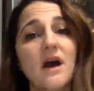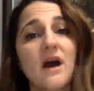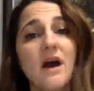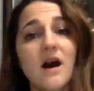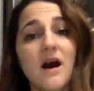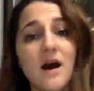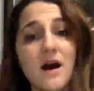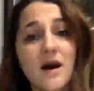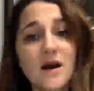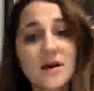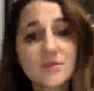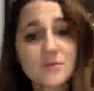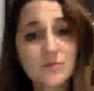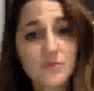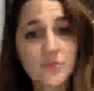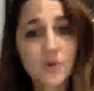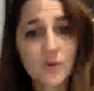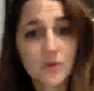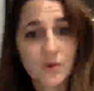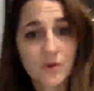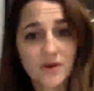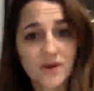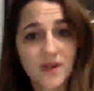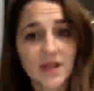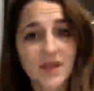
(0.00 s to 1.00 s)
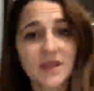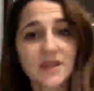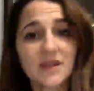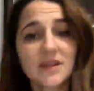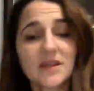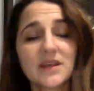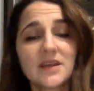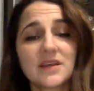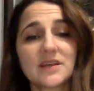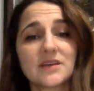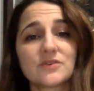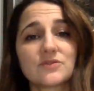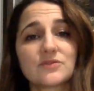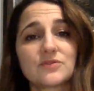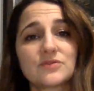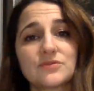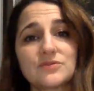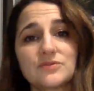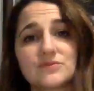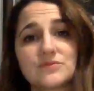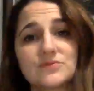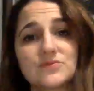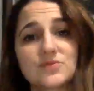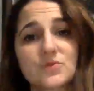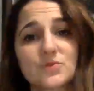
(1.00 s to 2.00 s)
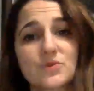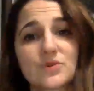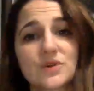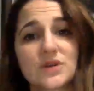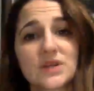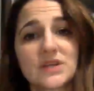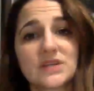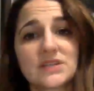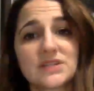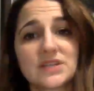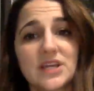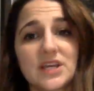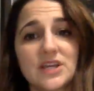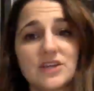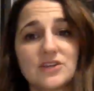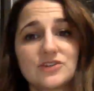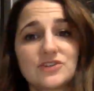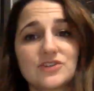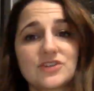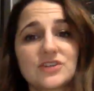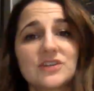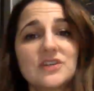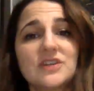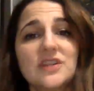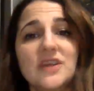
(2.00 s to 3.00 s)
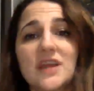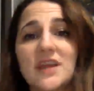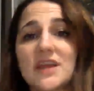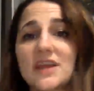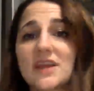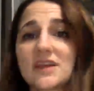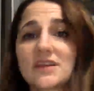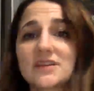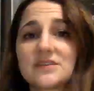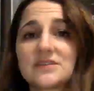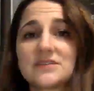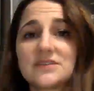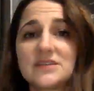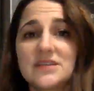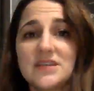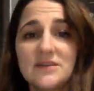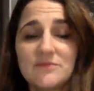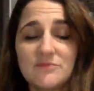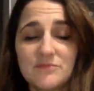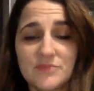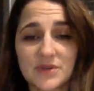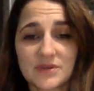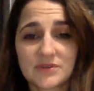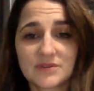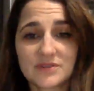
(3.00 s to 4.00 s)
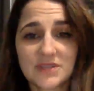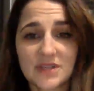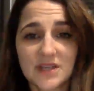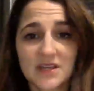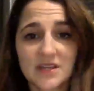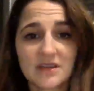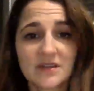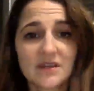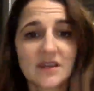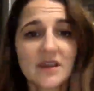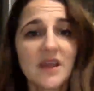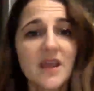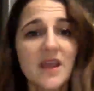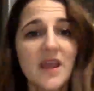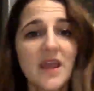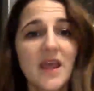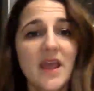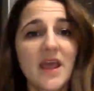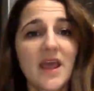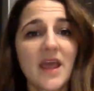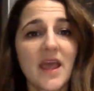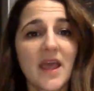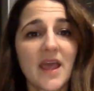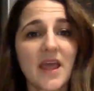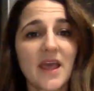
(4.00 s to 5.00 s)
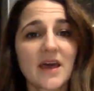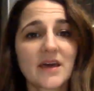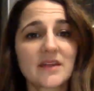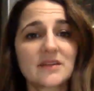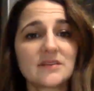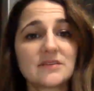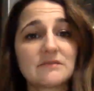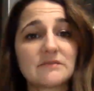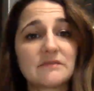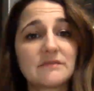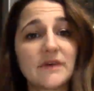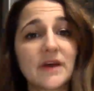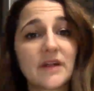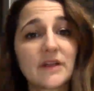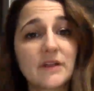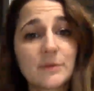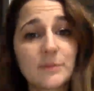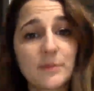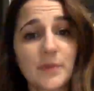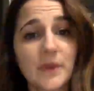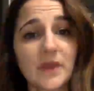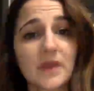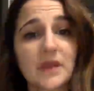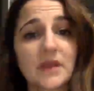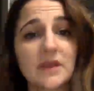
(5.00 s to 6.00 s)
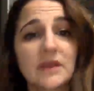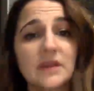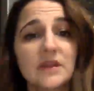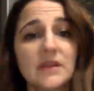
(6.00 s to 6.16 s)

Onboarding includes orientation and team building, and developing